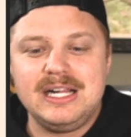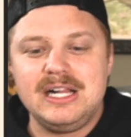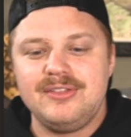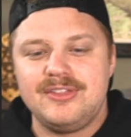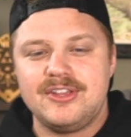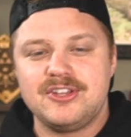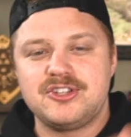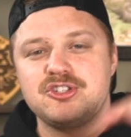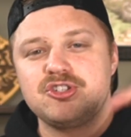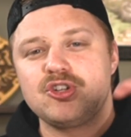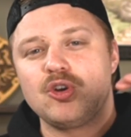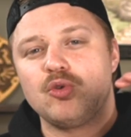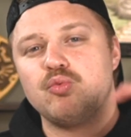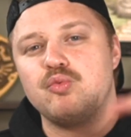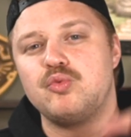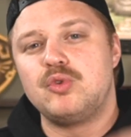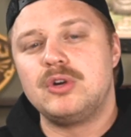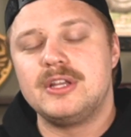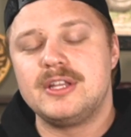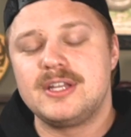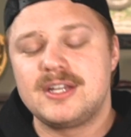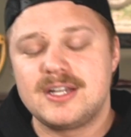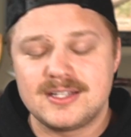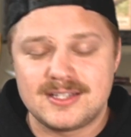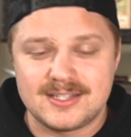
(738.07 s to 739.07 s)
This is a
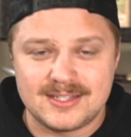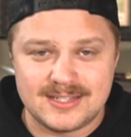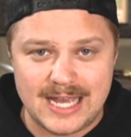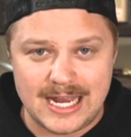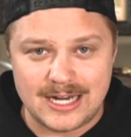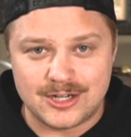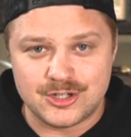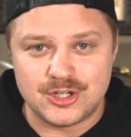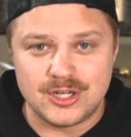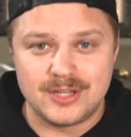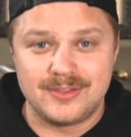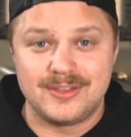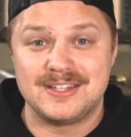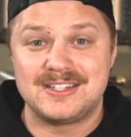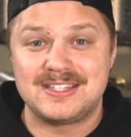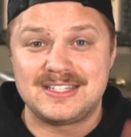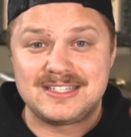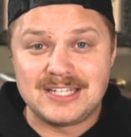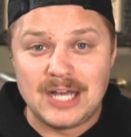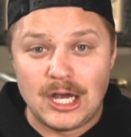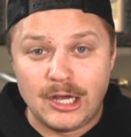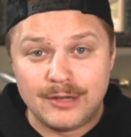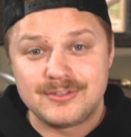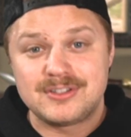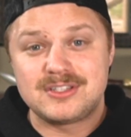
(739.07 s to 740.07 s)
really good section, the
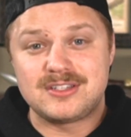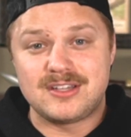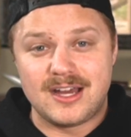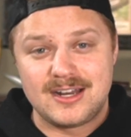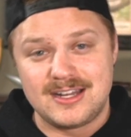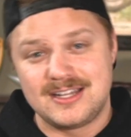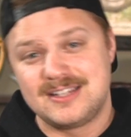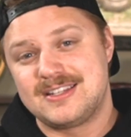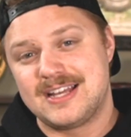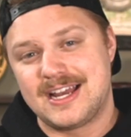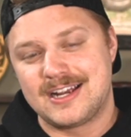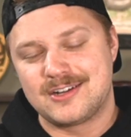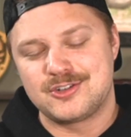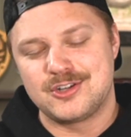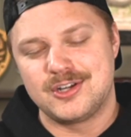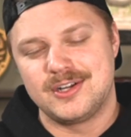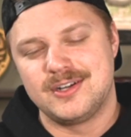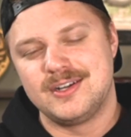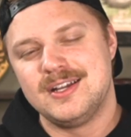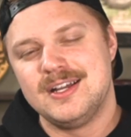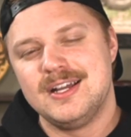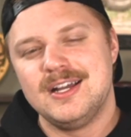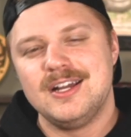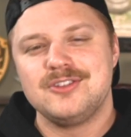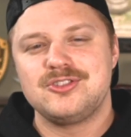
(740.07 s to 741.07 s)
self-study section,
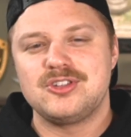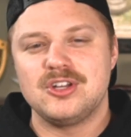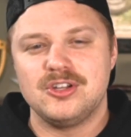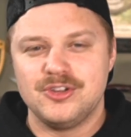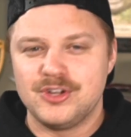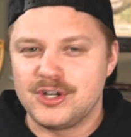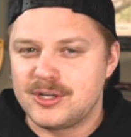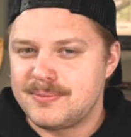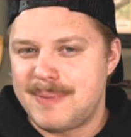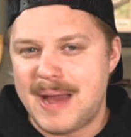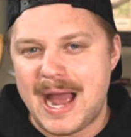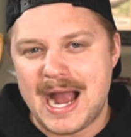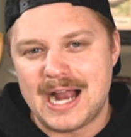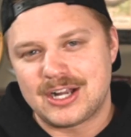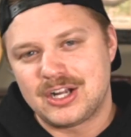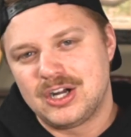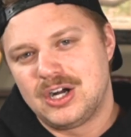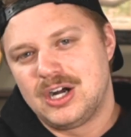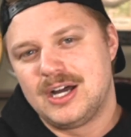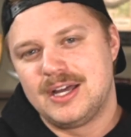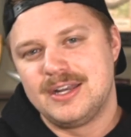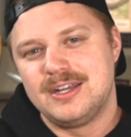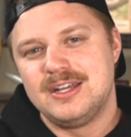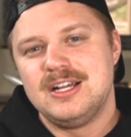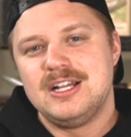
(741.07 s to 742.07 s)
to look back
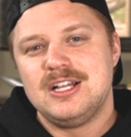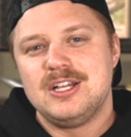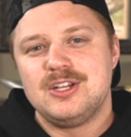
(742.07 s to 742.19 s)
on.